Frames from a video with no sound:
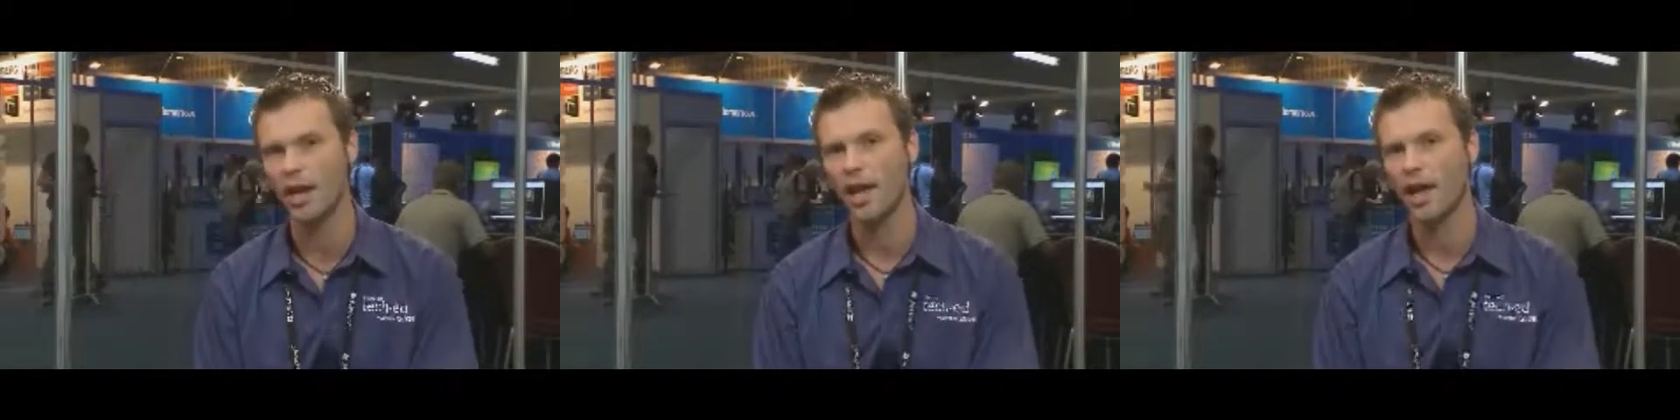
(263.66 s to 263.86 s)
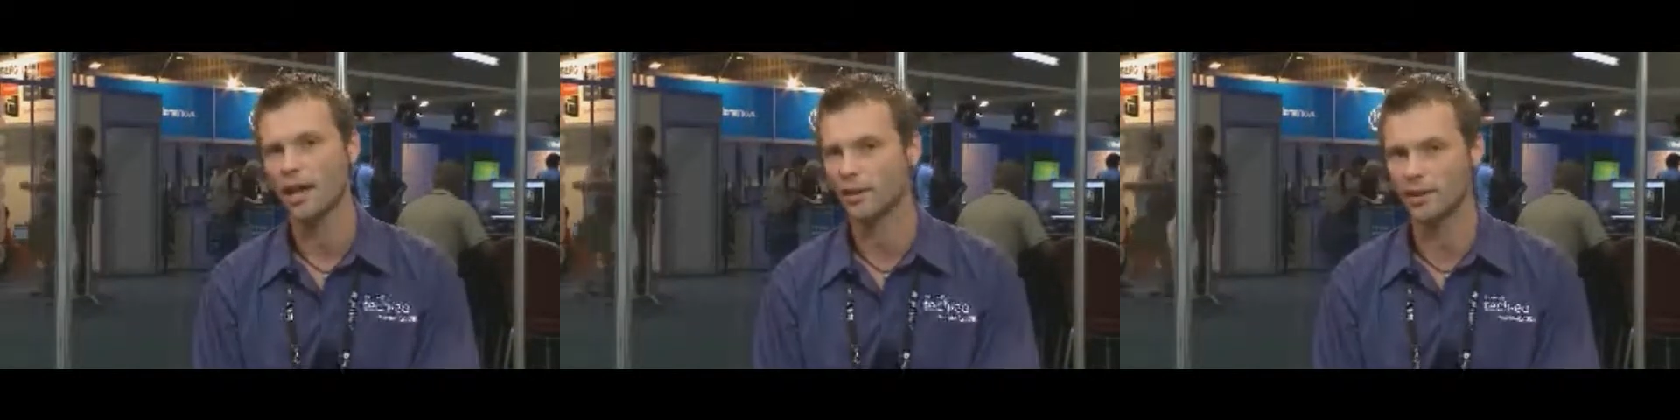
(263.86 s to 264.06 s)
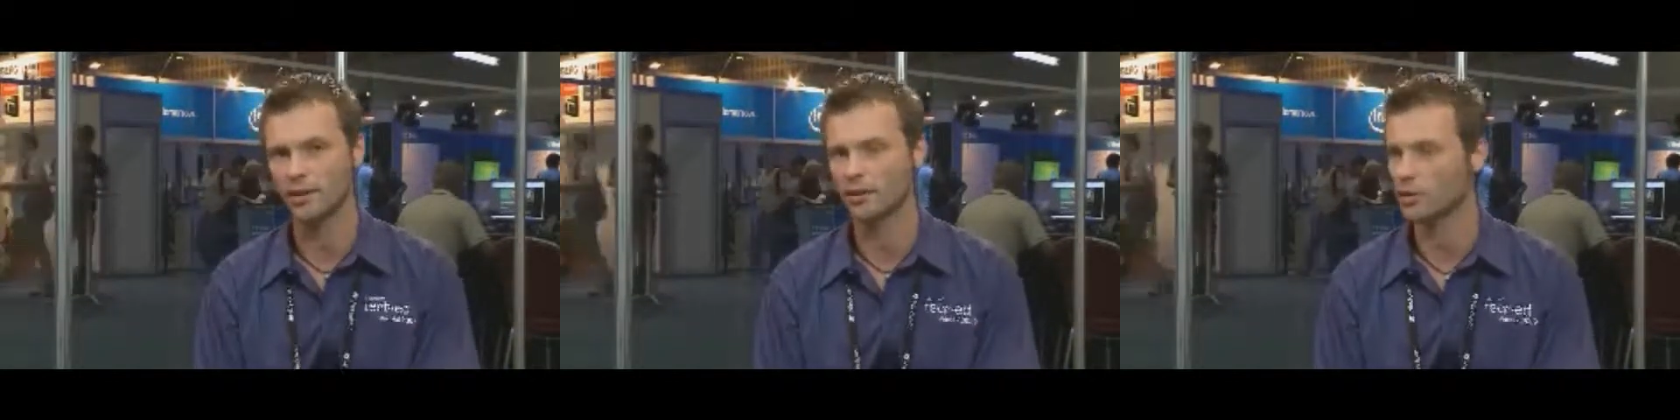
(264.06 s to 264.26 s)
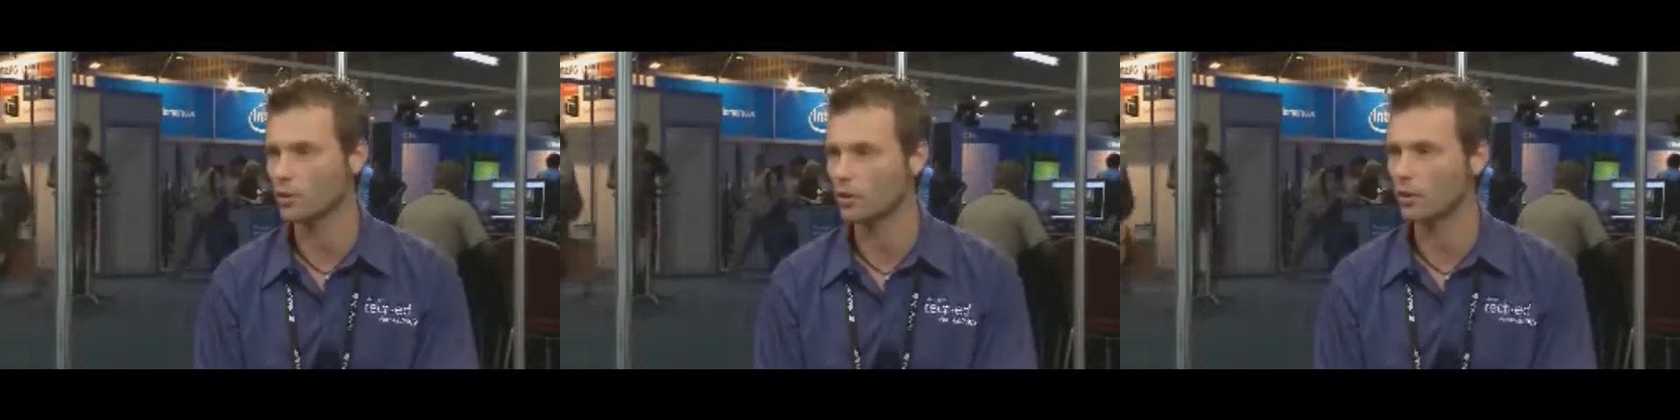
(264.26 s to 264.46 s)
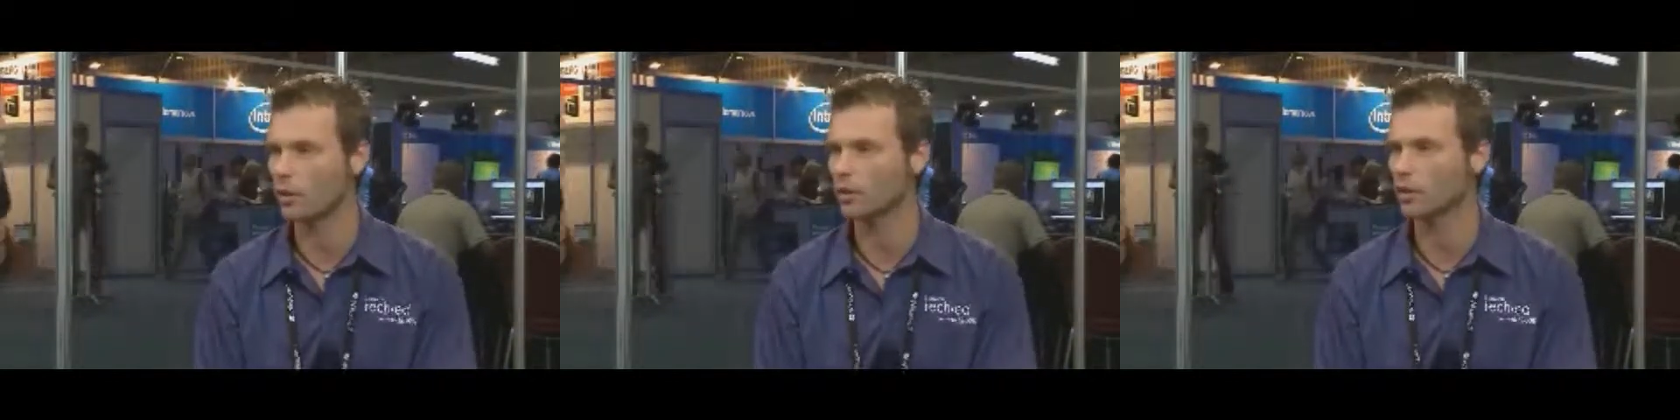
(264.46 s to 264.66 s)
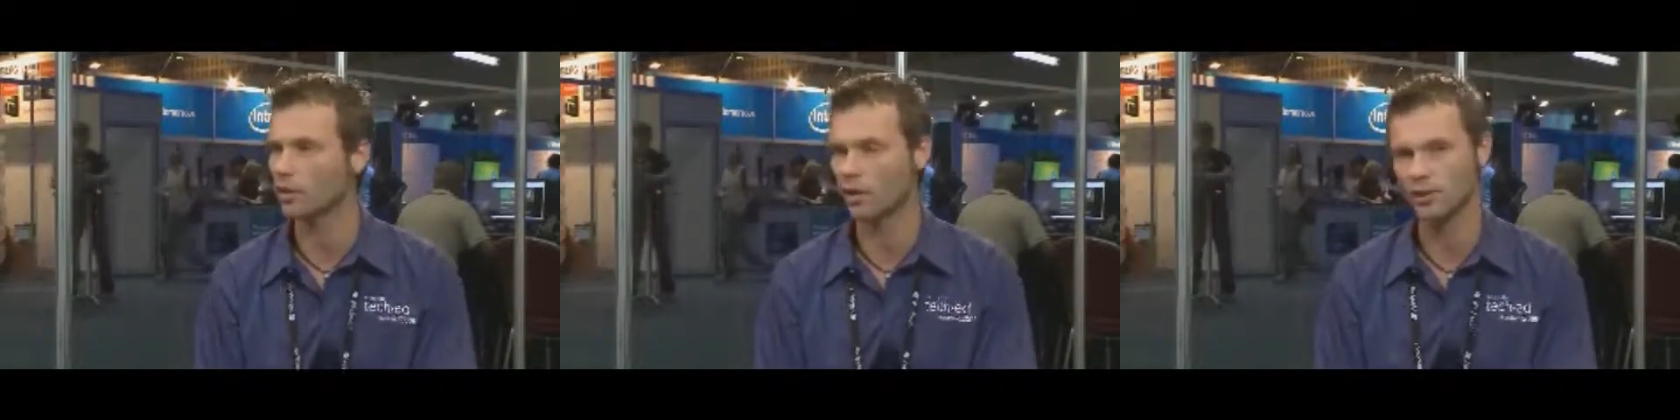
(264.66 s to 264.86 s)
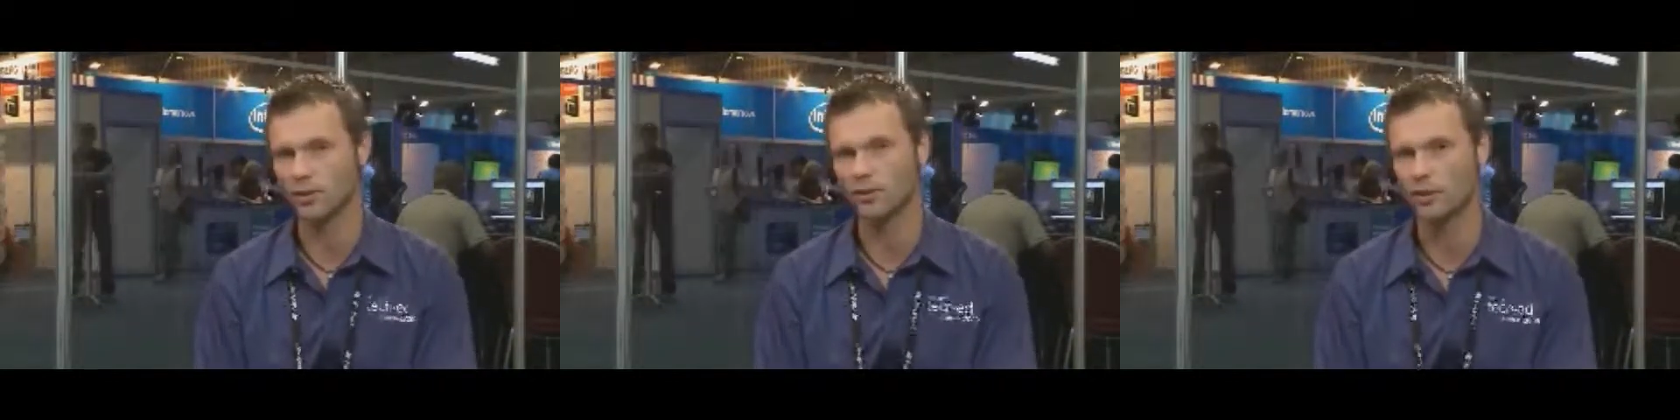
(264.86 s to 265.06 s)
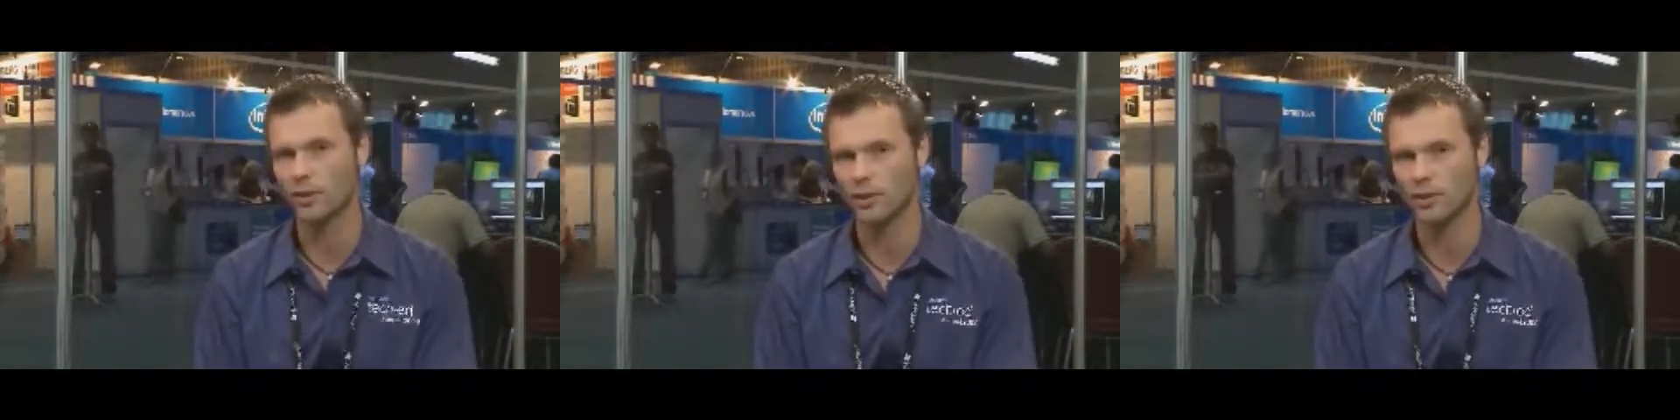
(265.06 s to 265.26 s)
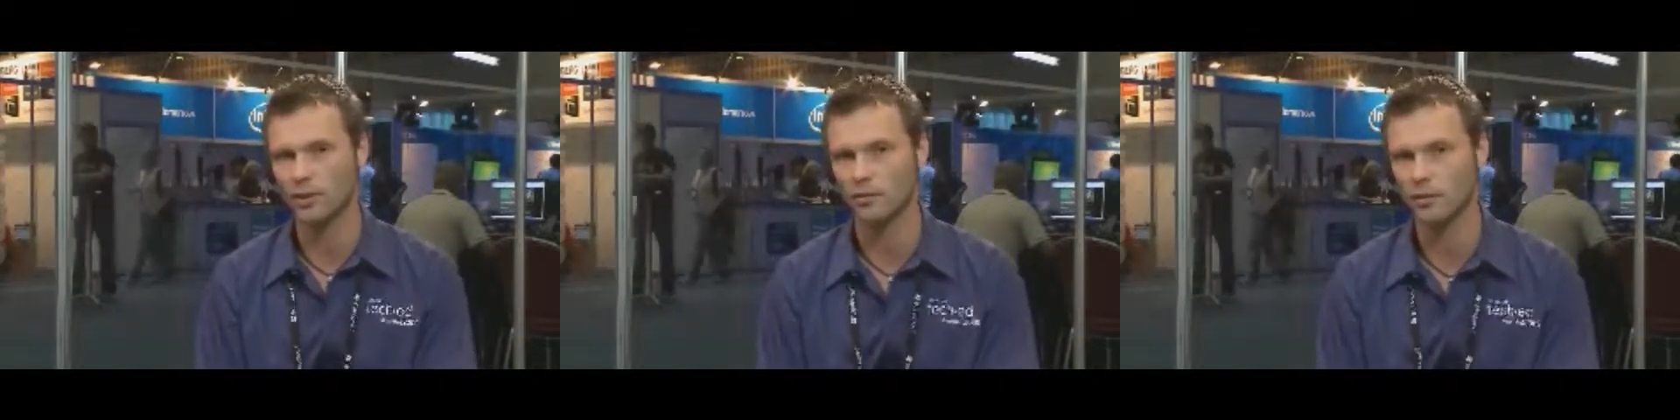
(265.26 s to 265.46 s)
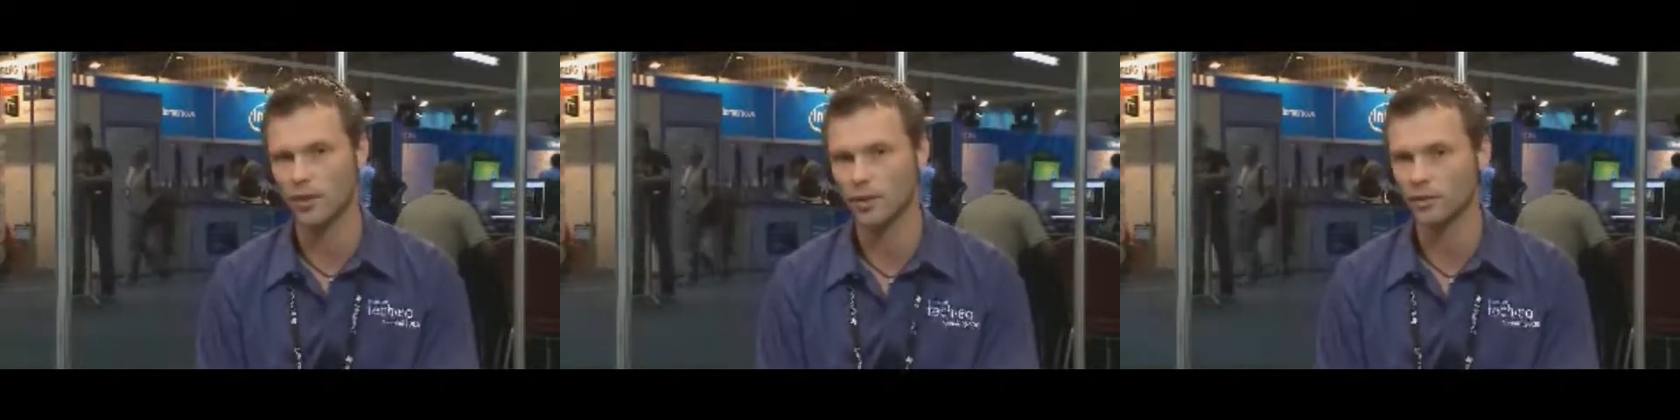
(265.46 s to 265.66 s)
And then it's no longer cost
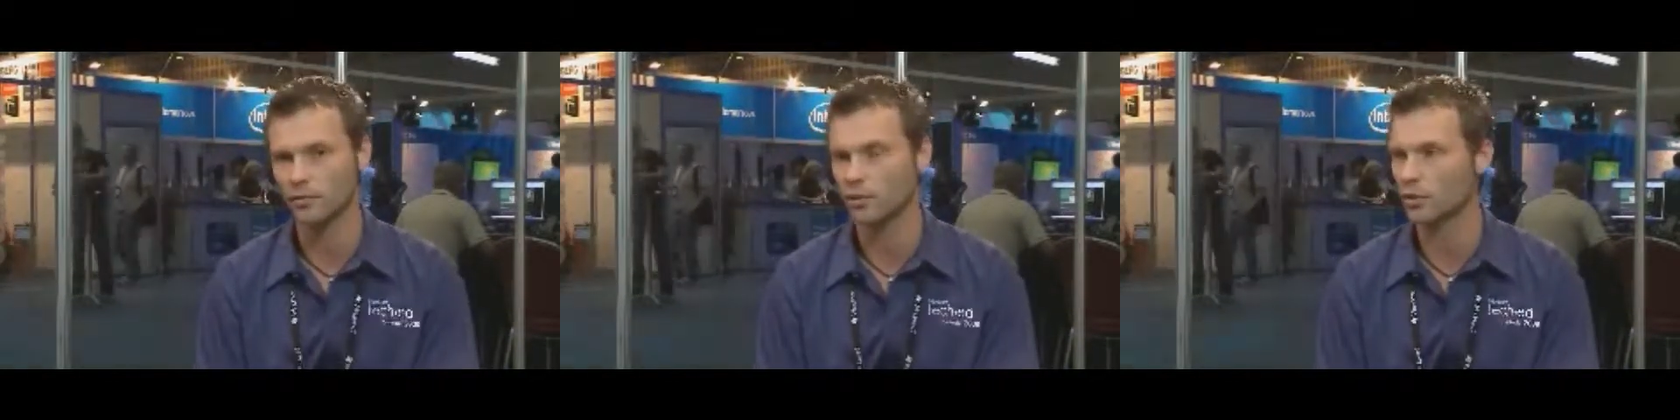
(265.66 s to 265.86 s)
effective